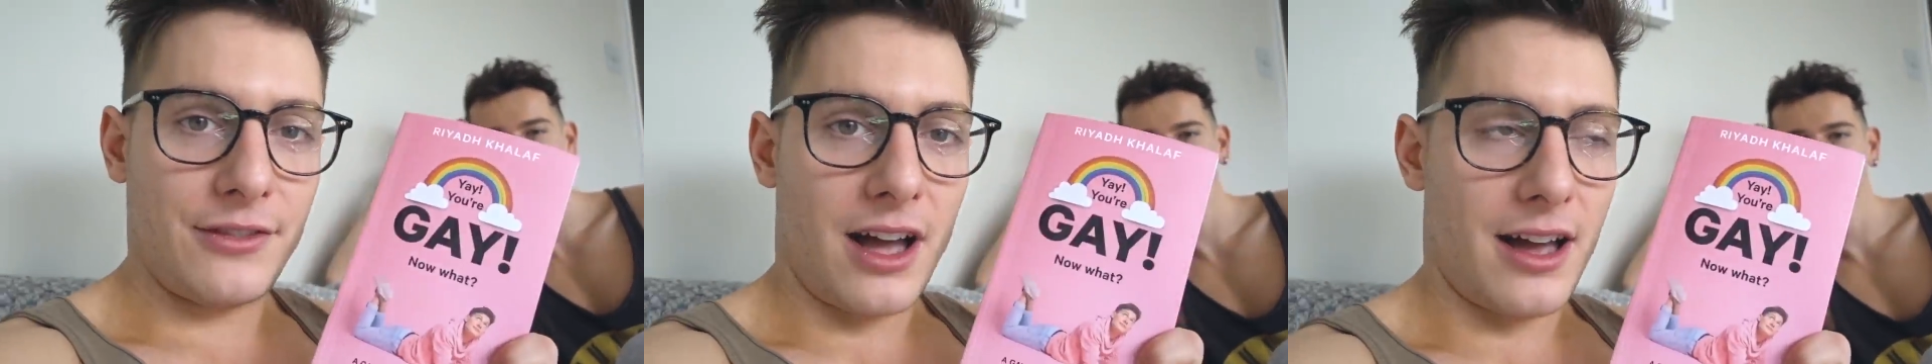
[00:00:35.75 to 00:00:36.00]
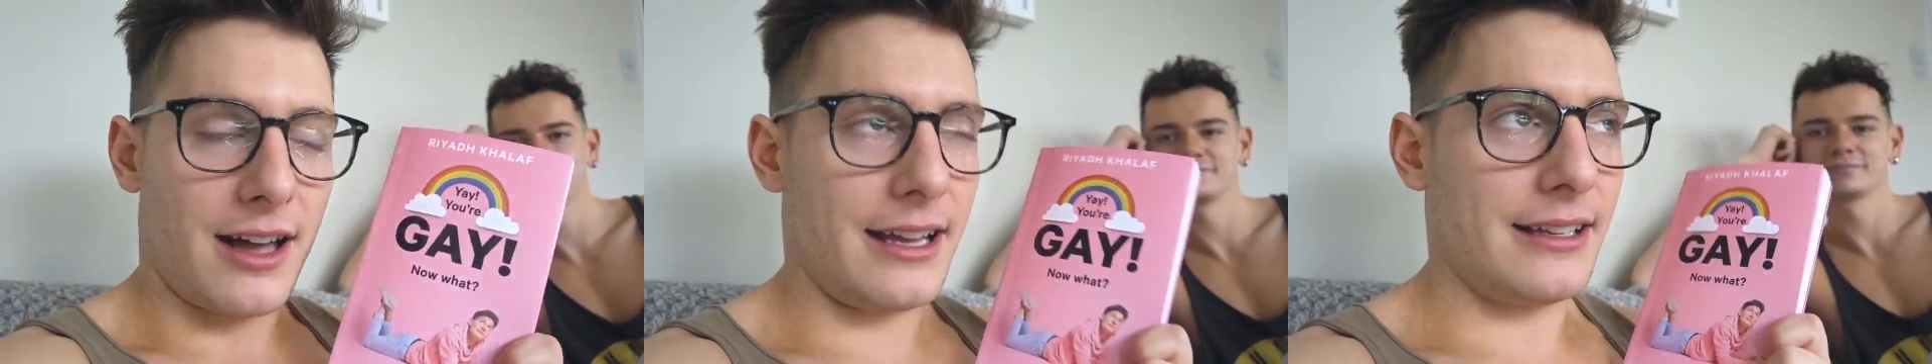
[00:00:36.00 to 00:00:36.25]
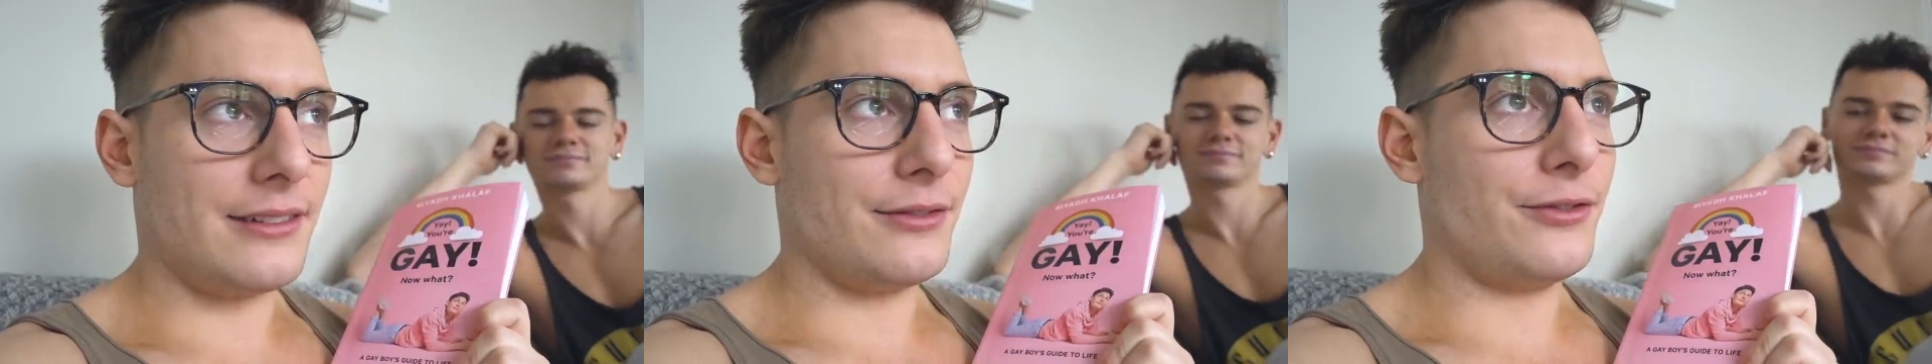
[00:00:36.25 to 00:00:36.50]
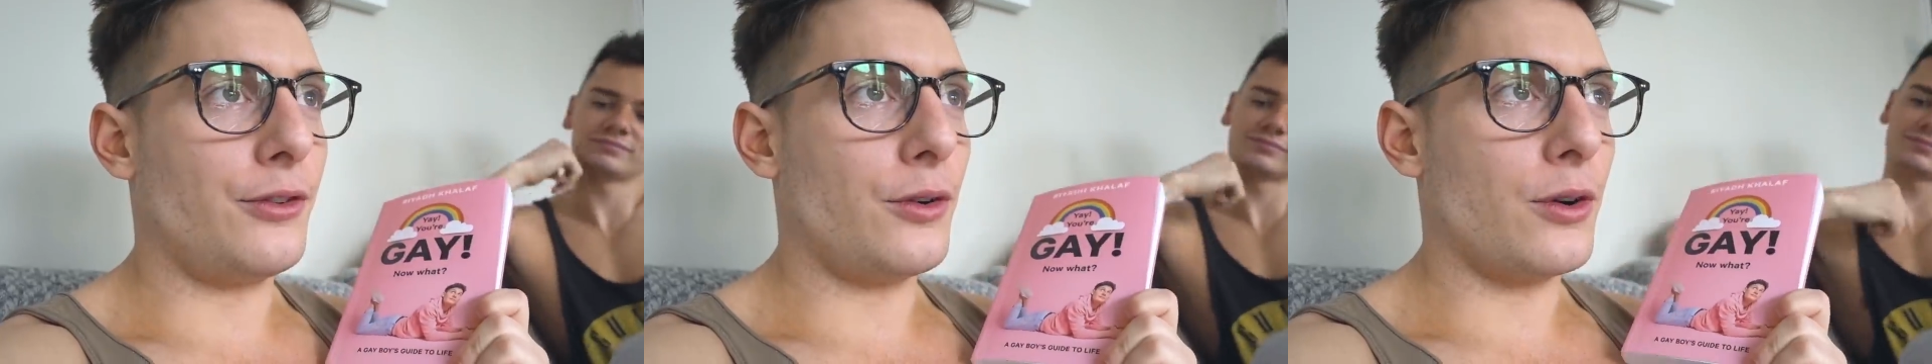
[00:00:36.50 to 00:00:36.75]
guide
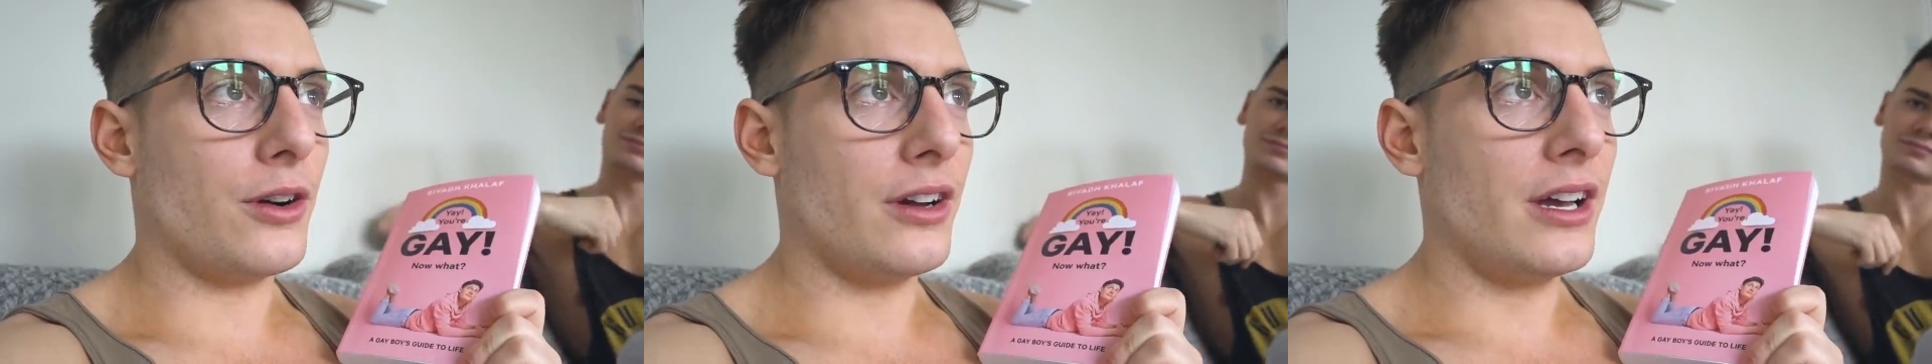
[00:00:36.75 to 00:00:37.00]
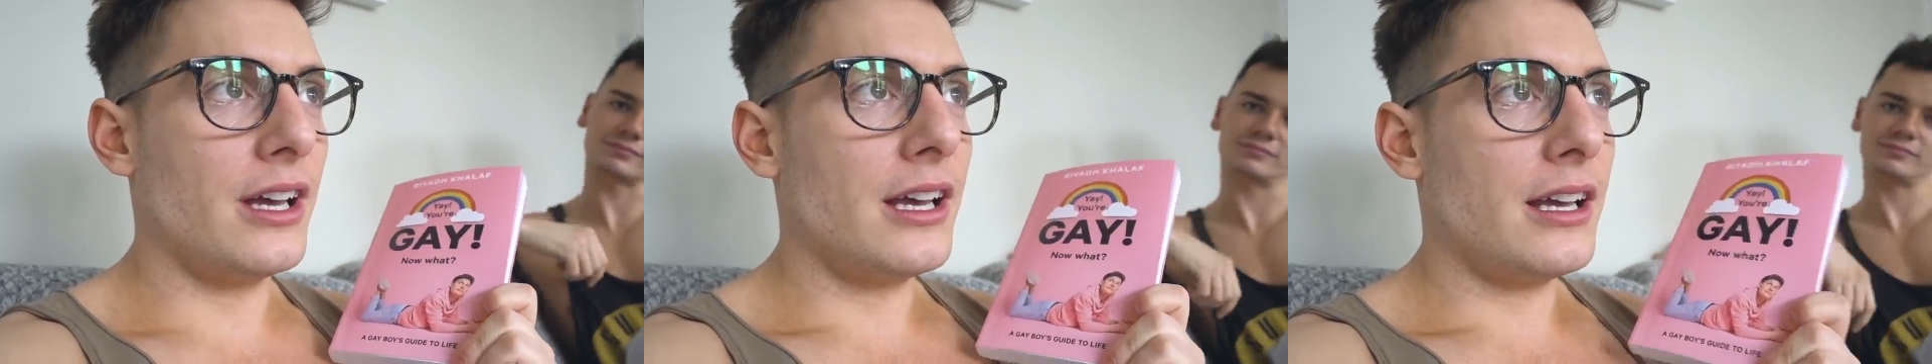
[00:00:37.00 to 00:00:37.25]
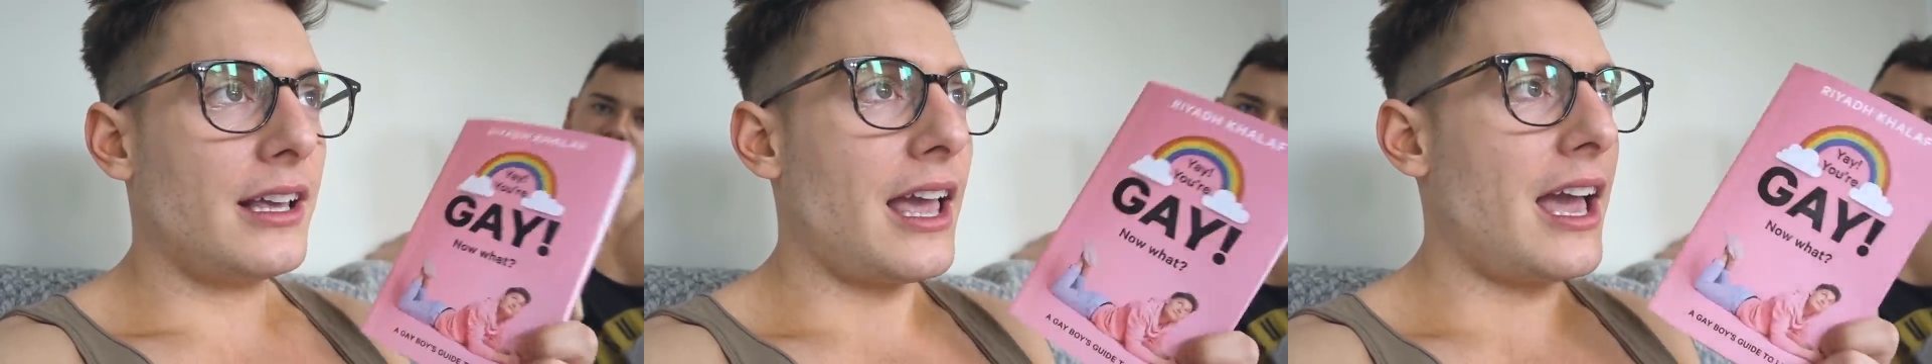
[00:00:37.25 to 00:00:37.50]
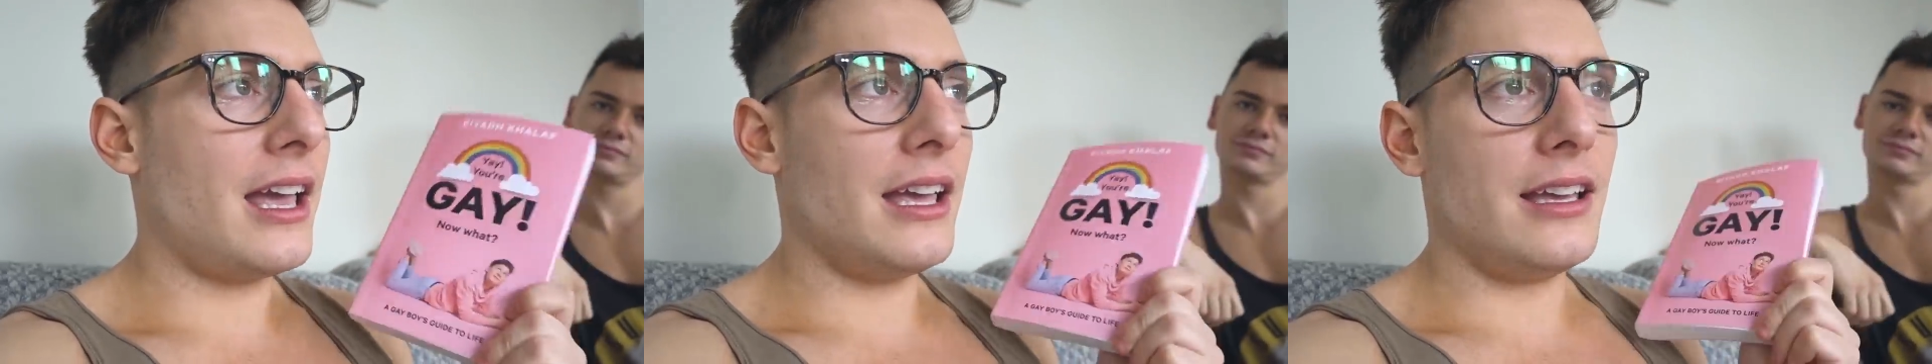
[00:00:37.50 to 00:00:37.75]
for
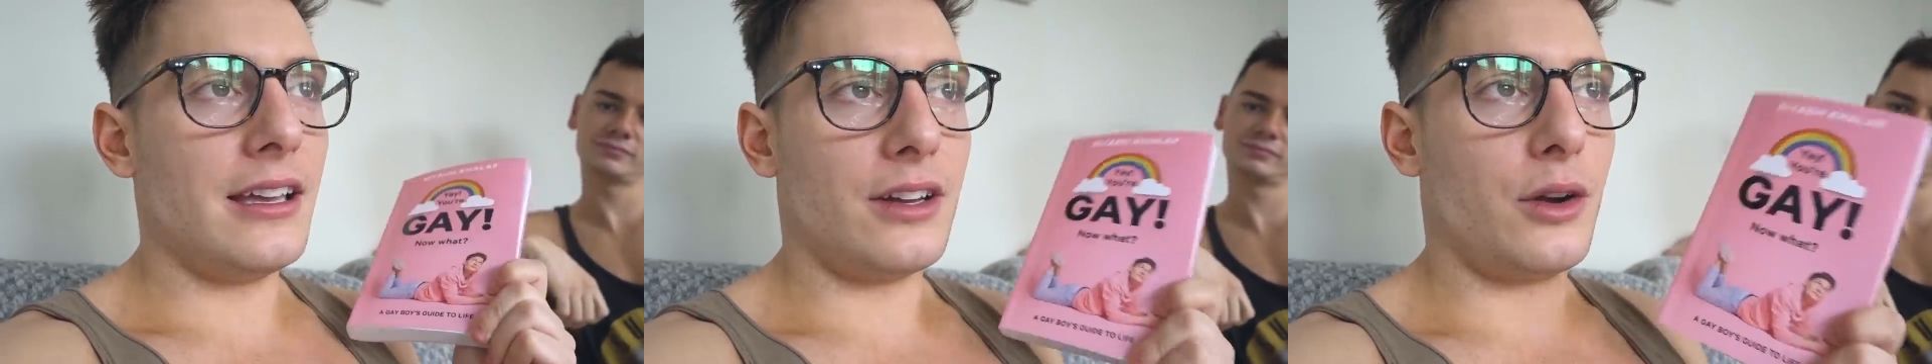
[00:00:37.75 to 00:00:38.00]
gay,